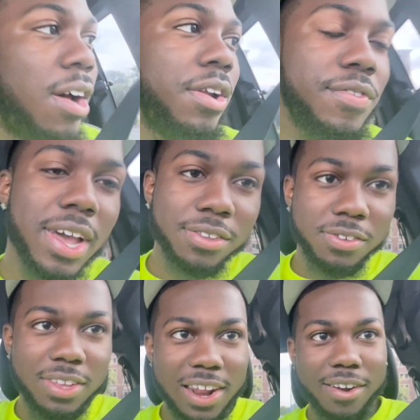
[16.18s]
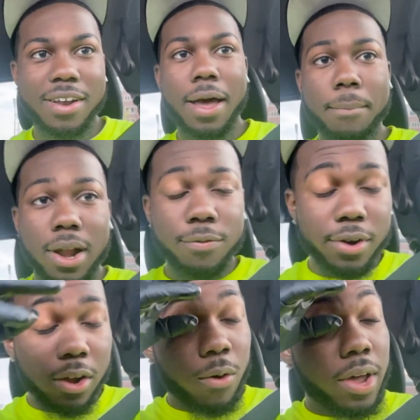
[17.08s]
I don't know if you guys can see that or not, but I'm
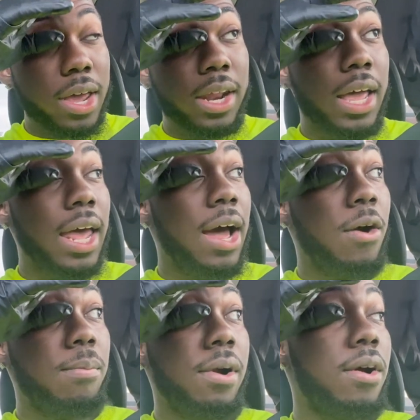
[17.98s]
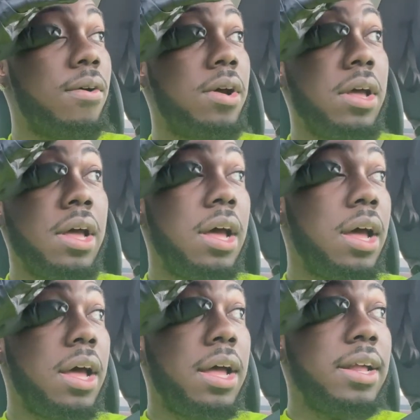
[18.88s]
gonna go ahead and head out, bro.
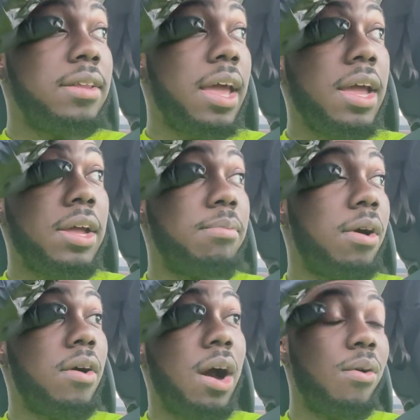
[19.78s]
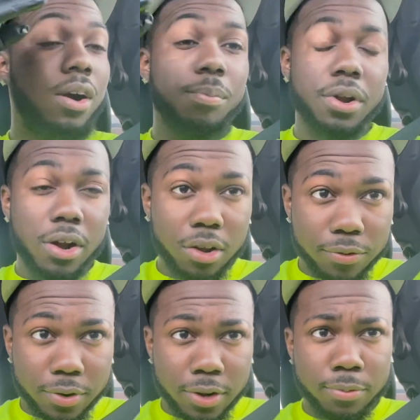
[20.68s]
Dang, bro, I woke up pretty early
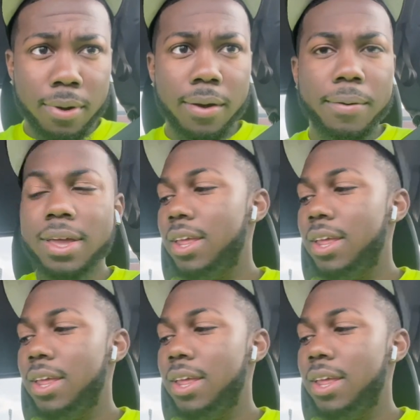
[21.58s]
for this, bro. It